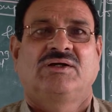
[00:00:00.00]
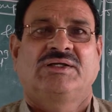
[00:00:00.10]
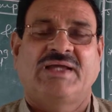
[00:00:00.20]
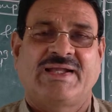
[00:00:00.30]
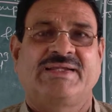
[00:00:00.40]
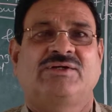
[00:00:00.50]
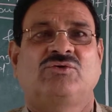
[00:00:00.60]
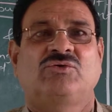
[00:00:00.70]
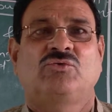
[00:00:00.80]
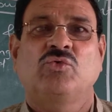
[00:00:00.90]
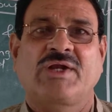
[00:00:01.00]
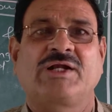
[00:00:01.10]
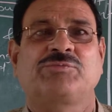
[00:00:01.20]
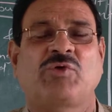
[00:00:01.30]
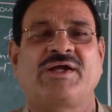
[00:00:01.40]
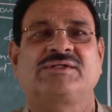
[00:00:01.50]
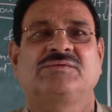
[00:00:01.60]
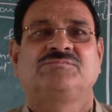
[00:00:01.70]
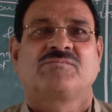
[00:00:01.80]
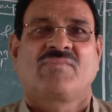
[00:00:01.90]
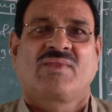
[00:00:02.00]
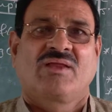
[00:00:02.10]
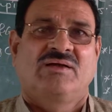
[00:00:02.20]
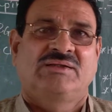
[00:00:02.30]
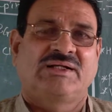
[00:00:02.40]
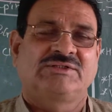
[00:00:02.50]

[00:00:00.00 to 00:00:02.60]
carry 2 credit points, that